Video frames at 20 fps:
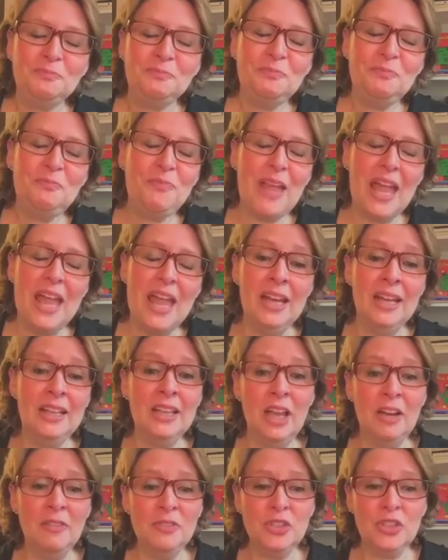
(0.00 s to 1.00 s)
And I
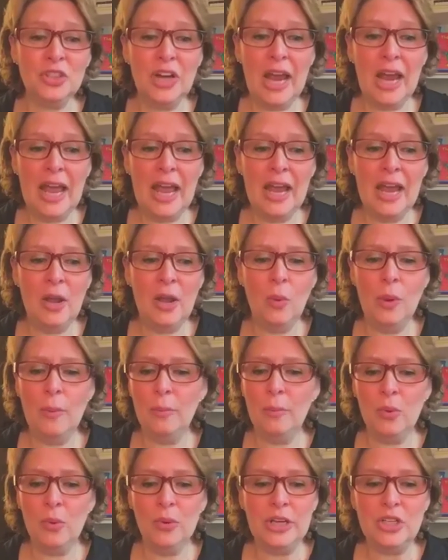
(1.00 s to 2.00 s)
loved her. And at one
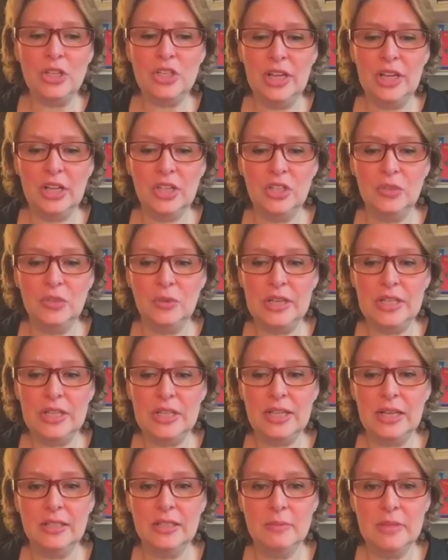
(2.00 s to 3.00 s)
point, she actually reached
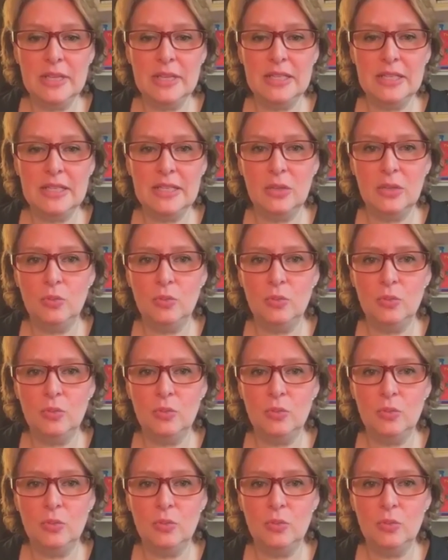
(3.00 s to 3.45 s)
out to me and said,